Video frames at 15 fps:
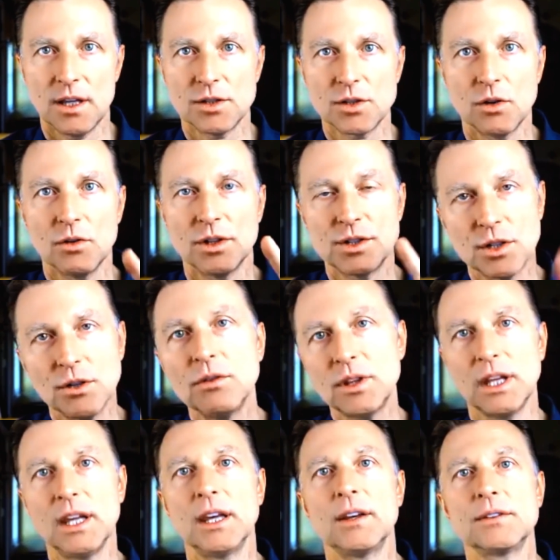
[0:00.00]
So the two
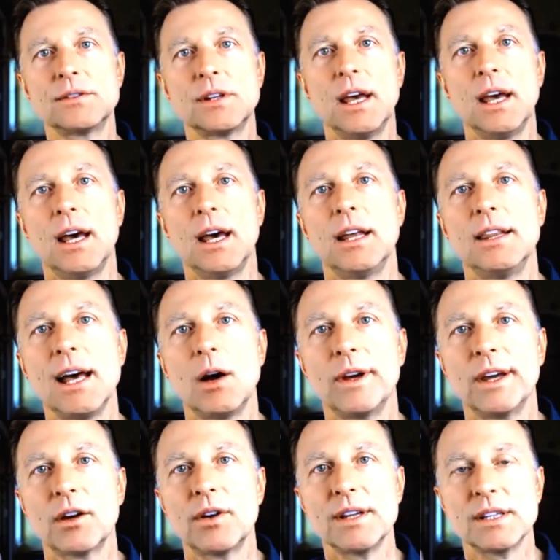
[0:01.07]
things that will
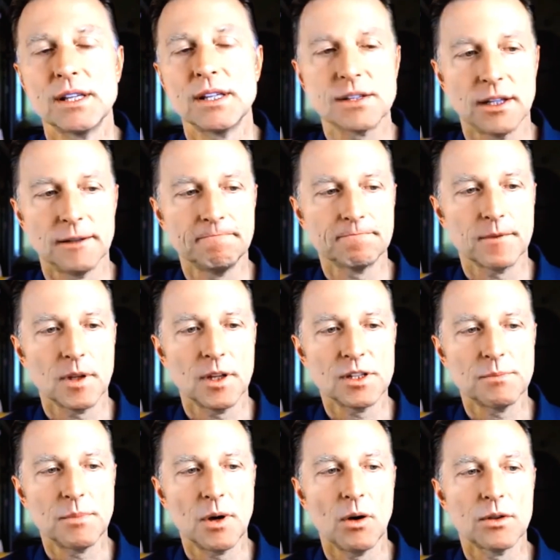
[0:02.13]
increase insulin is
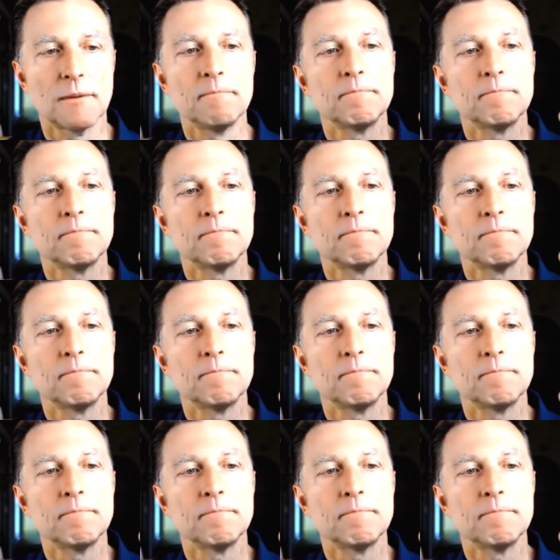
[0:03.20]
both